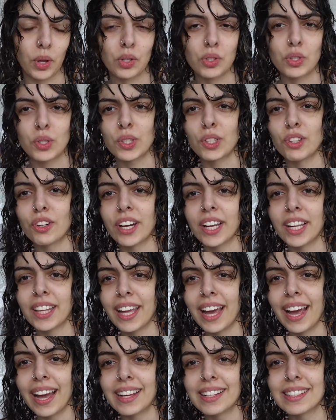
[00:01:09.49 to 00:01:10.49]
during
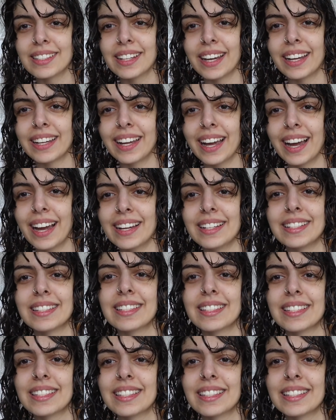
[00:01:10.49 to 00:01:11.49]
that, I
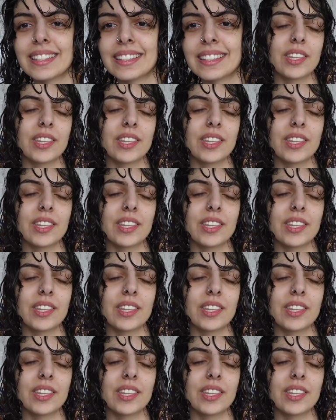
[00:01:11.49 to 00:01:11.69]
guess.